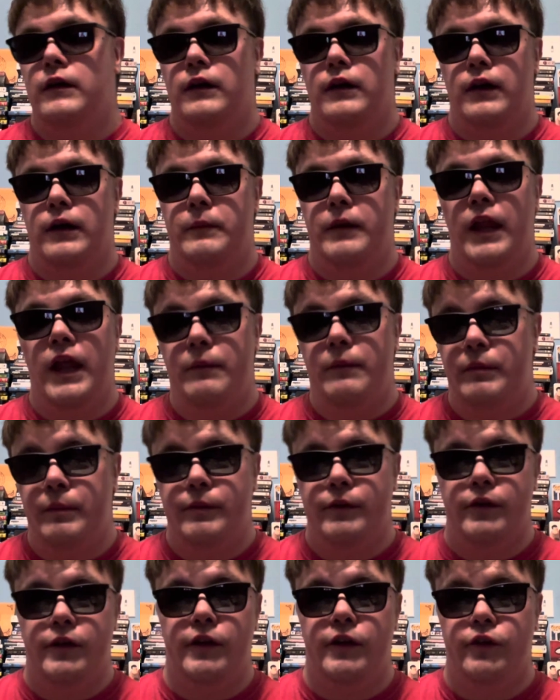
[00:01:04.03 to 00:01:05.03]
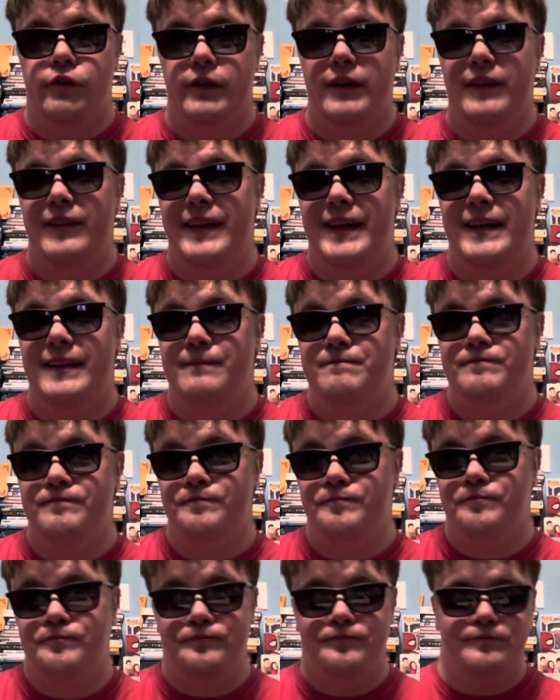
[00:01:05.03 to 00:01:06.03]
a lot of people can agree that
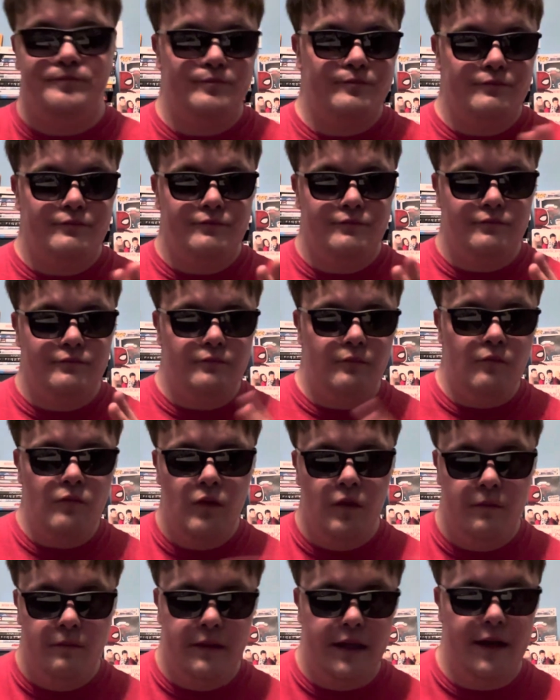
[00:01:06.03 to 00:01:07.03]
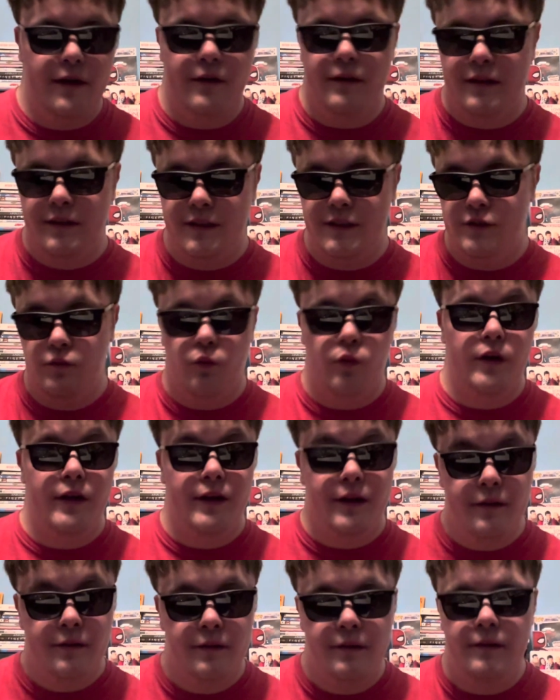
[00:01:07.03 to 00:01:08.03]
like at least
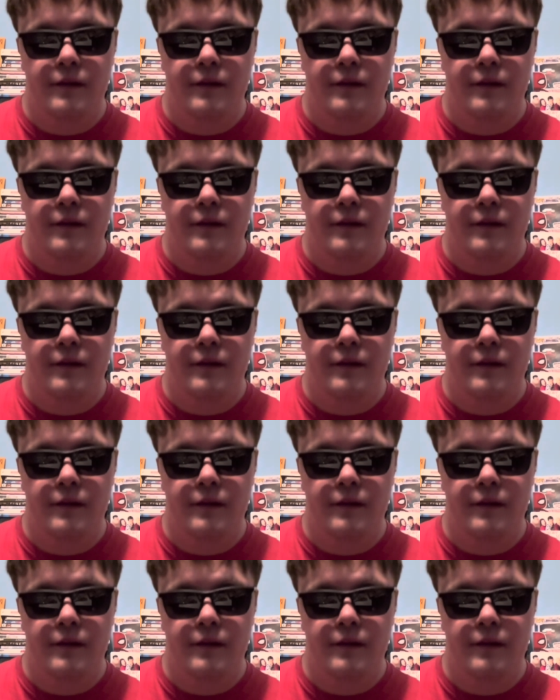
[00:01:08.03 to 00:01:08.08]
one